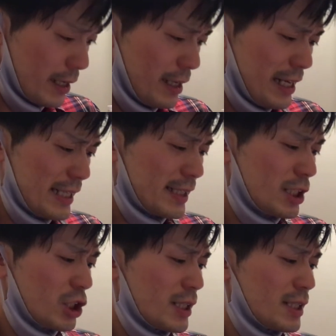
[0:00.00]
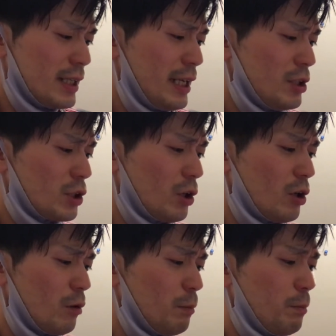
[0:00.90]
Is this just
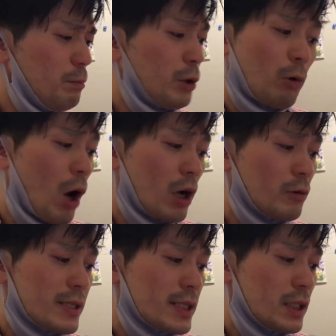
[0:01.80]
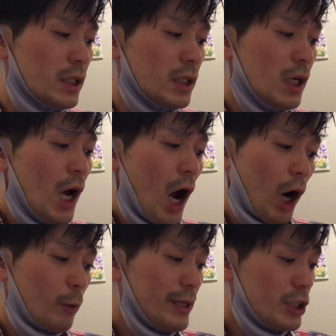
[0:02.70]
internal bureaucracy?
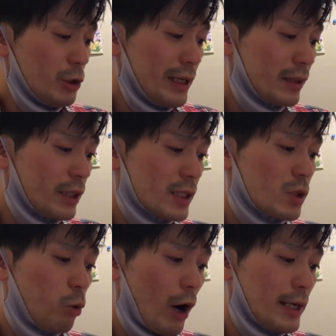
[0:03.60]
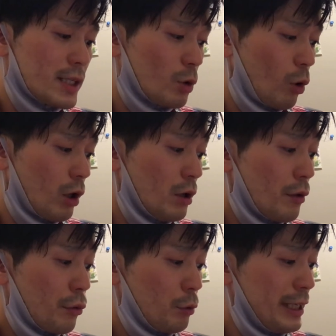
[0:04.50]
Are we doing things twice or
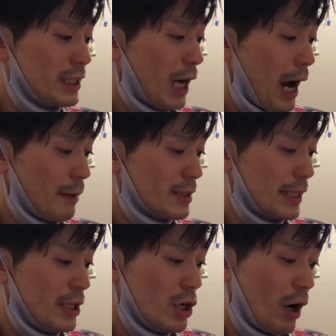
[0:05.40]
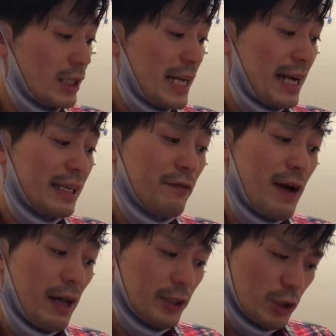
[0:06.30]
3 times and not adding
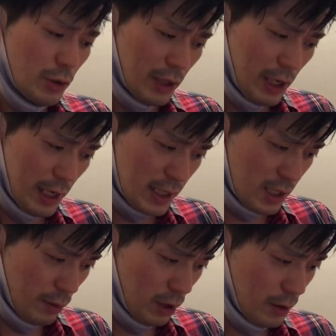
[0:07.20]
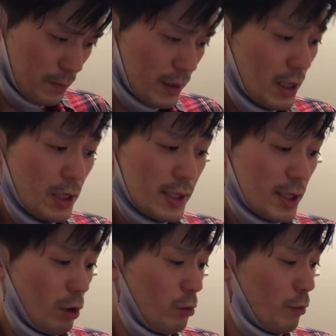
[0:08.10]
value to the customer?
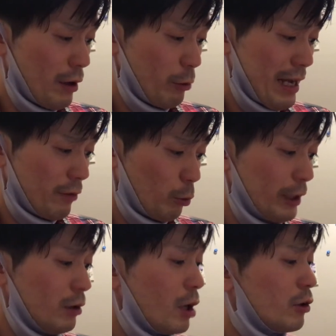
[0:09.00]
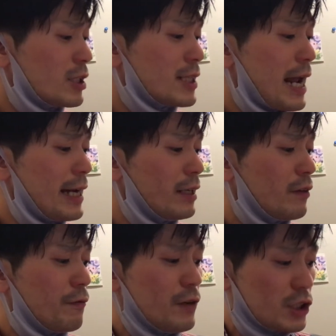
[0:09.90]
So that we have a real understanding of
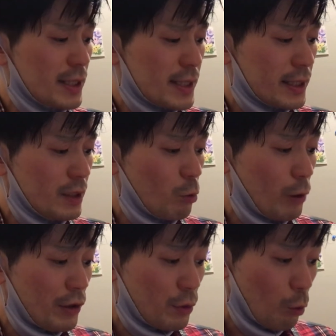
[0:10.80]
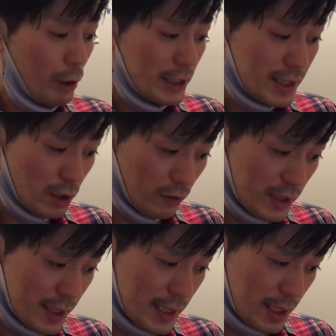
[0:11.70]
the efficiency with which
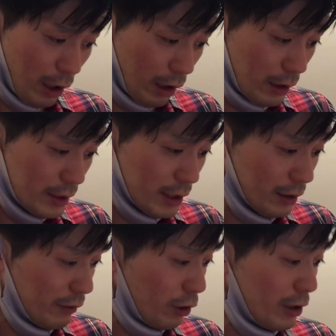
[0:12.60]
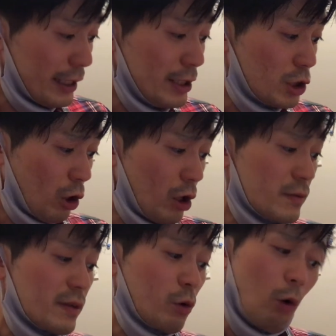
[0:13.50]
services are delivered in
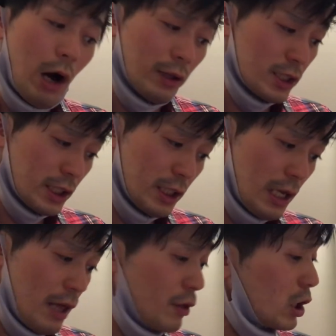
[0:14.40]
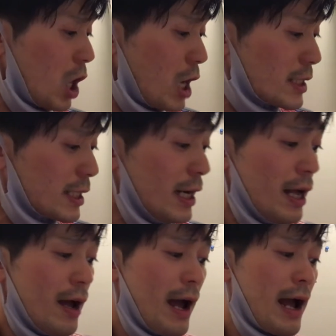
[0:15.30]
terms of quality, the cost,
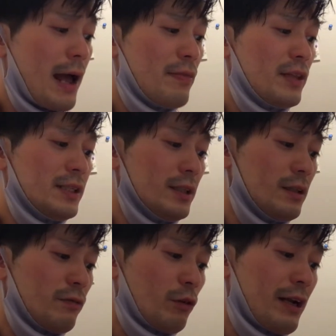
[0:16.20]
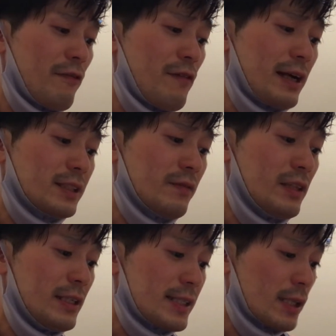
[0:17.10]
and the delivery
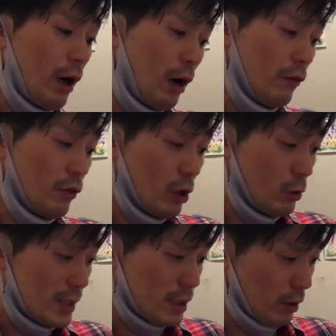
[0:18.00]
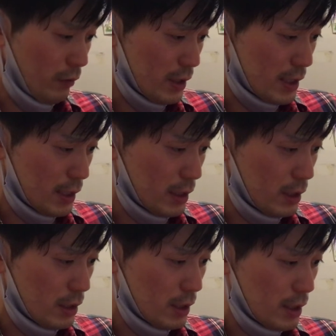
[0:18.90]
effectiveness of those
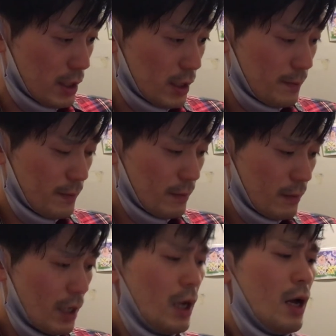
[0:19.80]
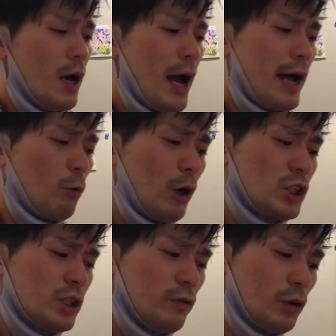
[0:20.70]
services. And
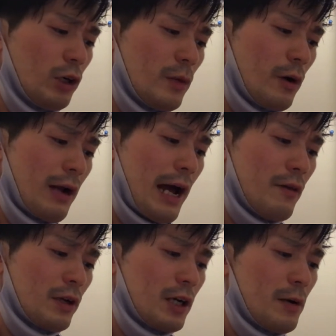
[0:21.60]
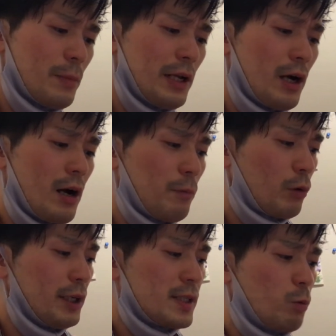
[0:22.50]
once you've learned about how the company
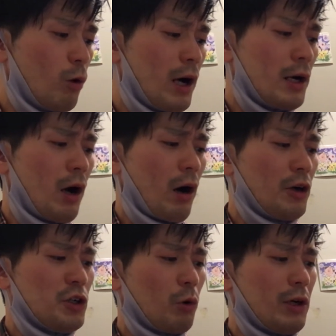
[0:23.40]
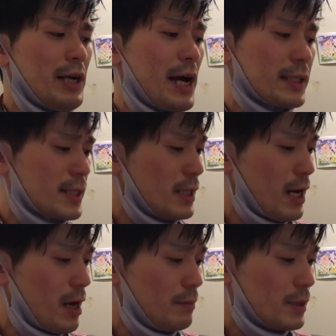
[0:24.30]
operates, what are your next
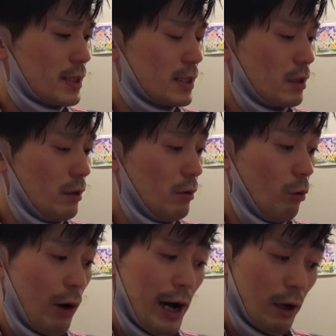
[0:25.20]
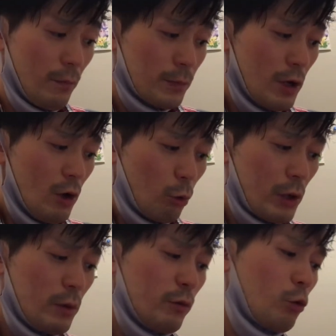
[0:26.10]
steps? Well,
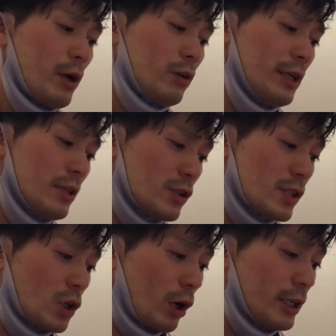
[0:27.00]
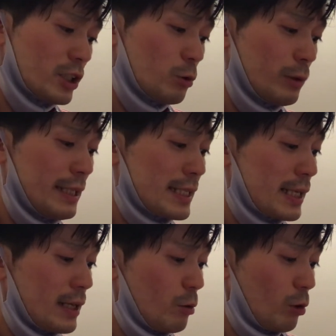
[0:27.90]
we move quickly into starting to
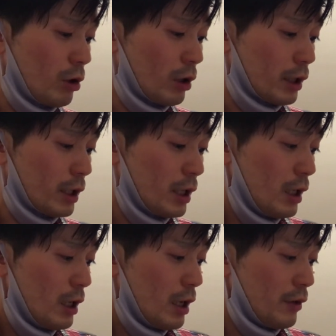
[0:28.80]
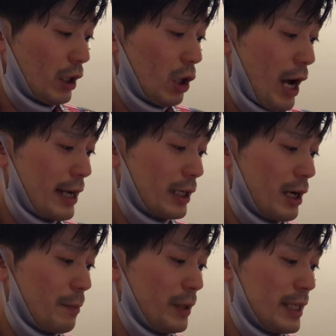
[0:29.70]
redesign the work. The client
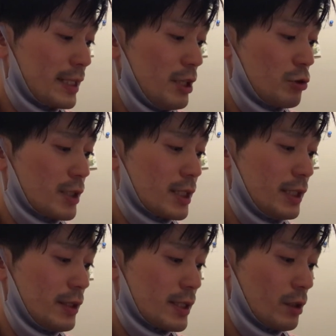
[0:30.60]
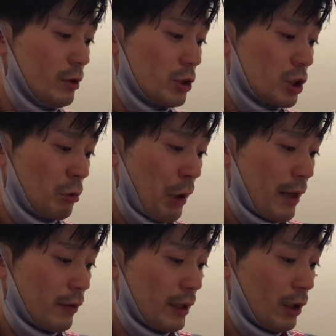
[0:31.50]
company is interested in the solution
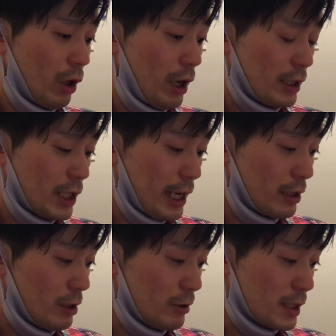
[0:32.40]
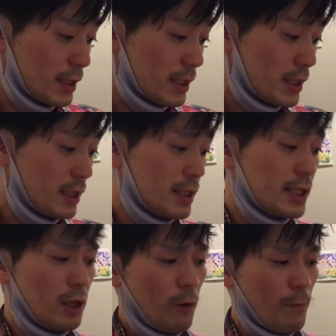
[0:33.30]
rather than a long diagnosis.
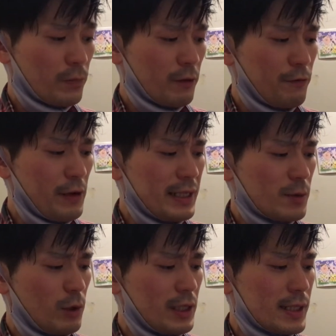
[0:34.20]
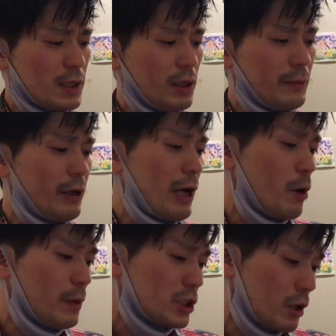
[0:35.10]
So, phase 1 is all about
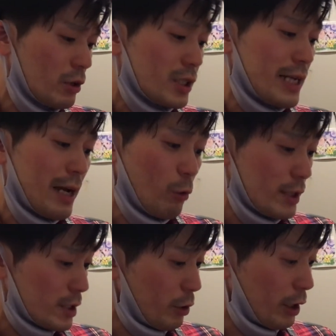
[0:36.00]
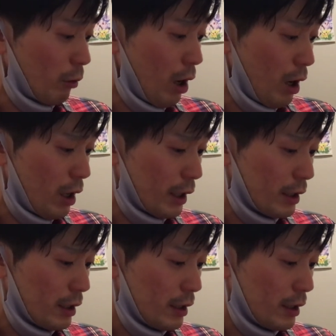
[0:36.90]
helping to understand what's going wrong.